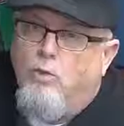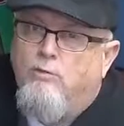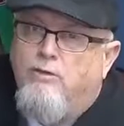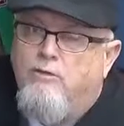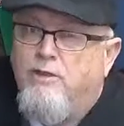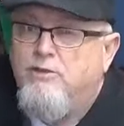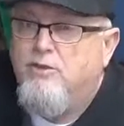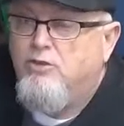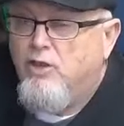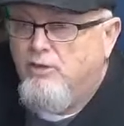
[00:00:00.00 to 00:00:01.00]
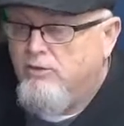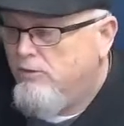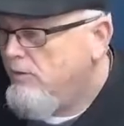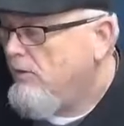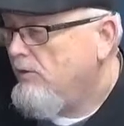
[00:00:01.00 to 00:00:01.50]
of the things that
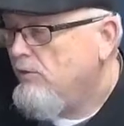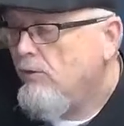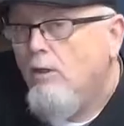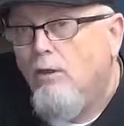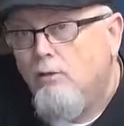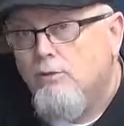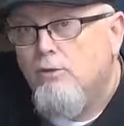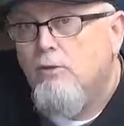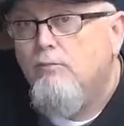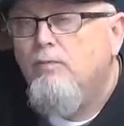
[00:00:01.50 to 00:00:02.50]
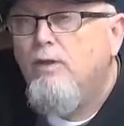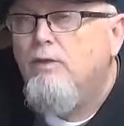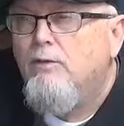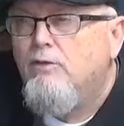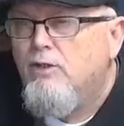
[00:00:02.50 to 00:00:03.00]
changes is the colors.
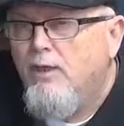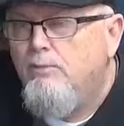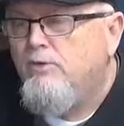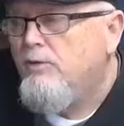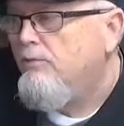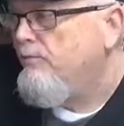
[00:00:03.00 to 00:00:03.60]
The shapes